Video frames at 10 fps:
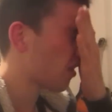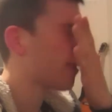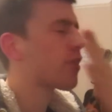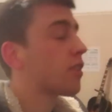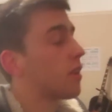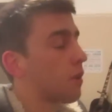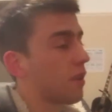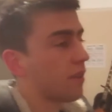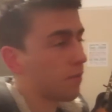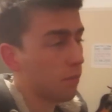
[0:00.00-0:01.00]
a lot to do
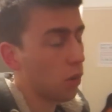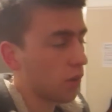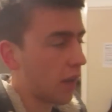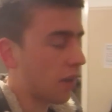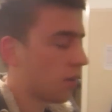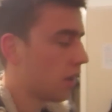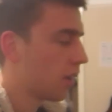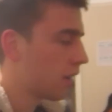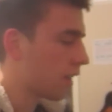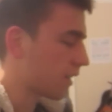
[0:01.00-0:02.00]
and more now.
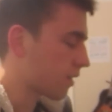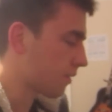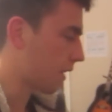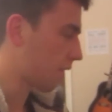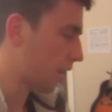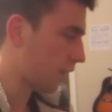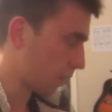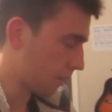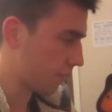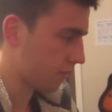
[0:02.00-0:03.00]
Thanks to the fact that I don't
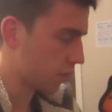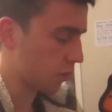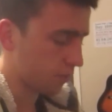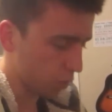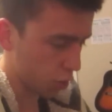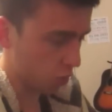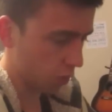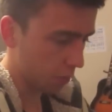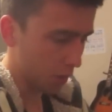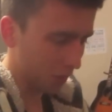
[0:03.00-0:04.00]
have two functional
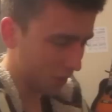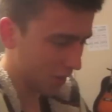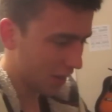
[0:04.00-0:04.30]
computers.